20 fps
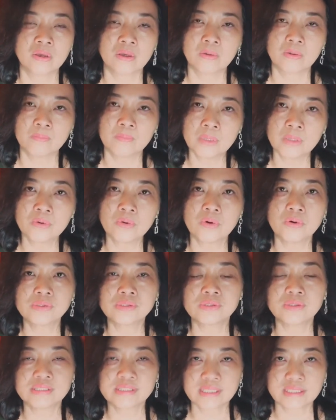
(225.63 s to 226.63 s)
Mew
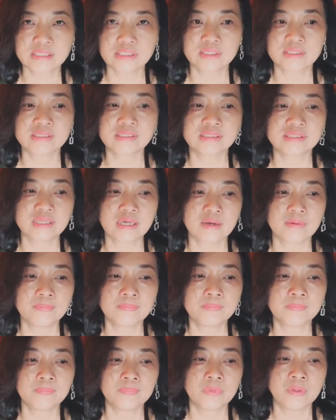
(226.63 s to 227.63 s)
also suggests
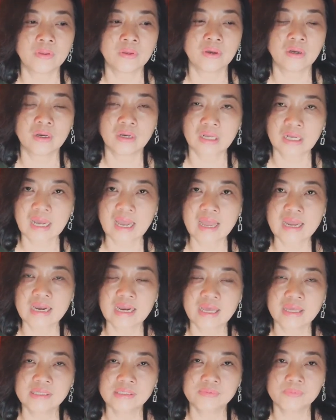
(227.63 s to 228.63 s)
some
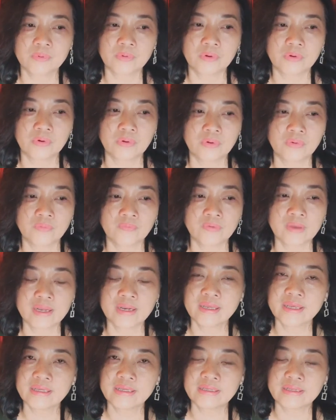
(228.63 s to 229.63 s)
guidelines for
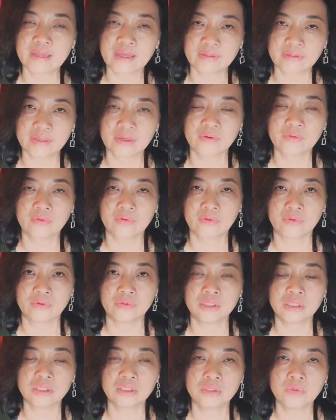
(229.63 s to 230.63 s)
failure in adult
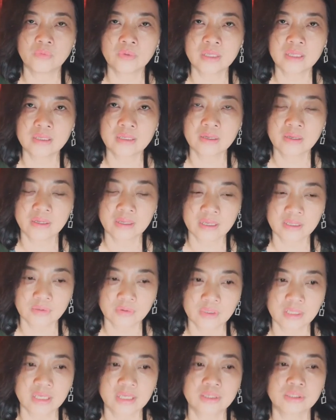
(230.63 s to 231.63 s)
continuing
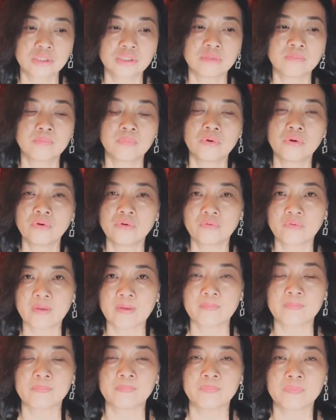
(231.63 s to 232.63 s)
education program.